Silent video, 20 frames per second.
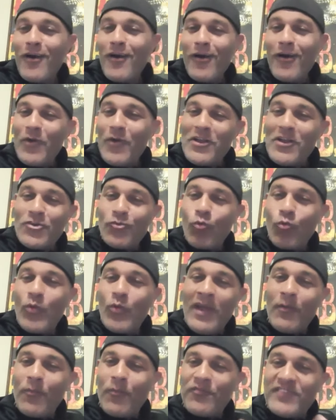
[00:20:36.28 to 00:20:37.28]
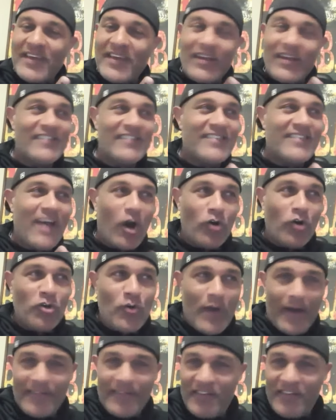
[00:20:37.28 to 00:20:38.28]
we do, we can tell you
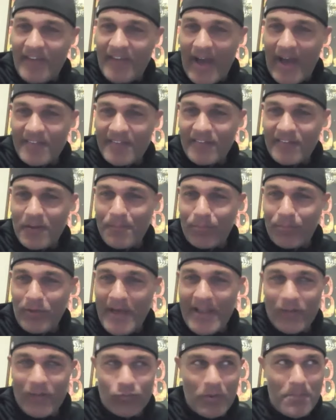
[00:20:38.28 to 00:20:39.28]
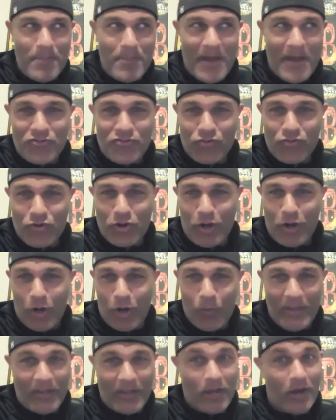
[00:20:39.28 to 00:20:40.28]
how these guys can play because we measure it all.
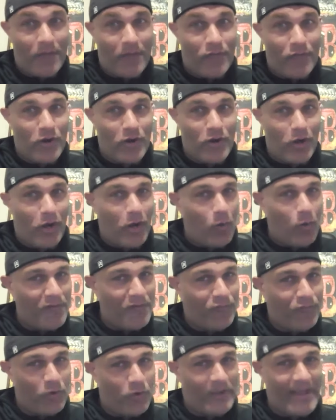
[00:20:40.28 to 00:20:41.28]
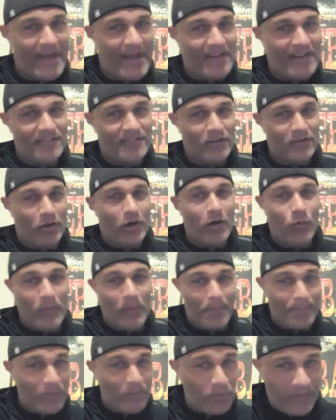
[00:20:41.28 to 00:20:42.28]
We cover it all. We forecast it all. We
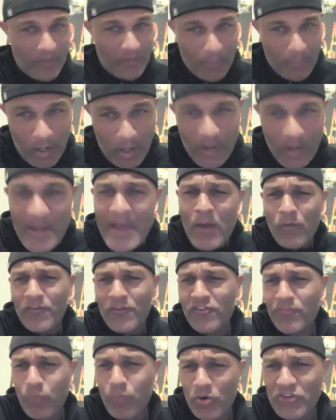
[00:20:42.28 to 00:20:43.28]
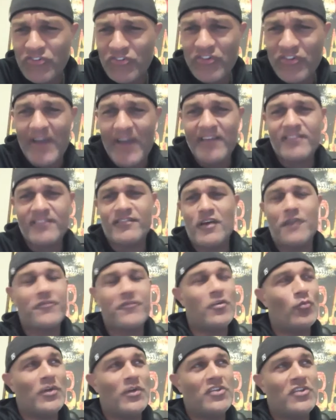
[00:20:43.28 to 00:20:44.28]
build them all. The sports science stuff
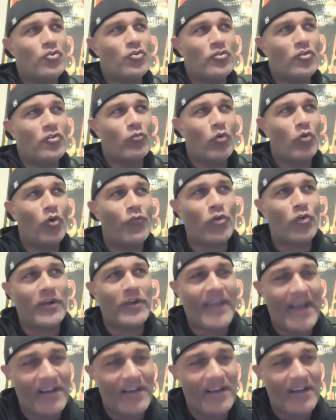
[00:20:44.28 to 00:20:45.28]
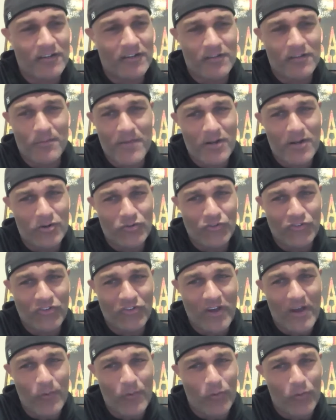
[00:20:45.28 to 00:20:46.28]
that we do and the role forecasting on the medical
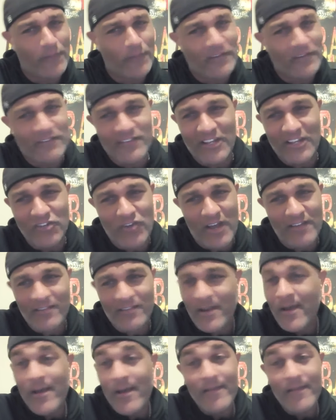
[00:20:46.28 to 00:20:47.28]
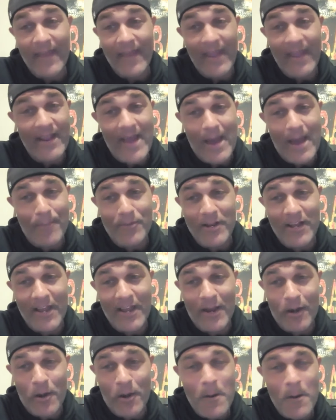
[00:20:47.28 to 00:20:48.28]
side with all these T Js, they ain't happening
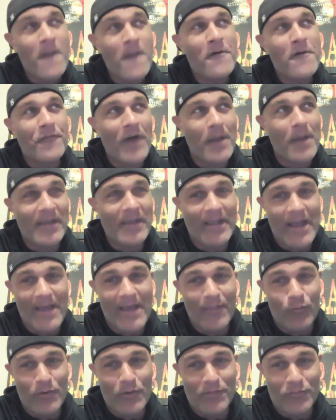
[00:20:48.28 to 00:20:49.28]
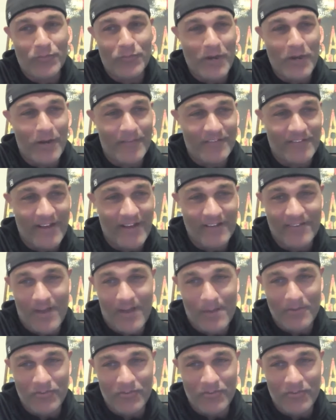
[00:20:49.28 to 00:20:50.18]
here. Find me a guy that went through here that's got Tommy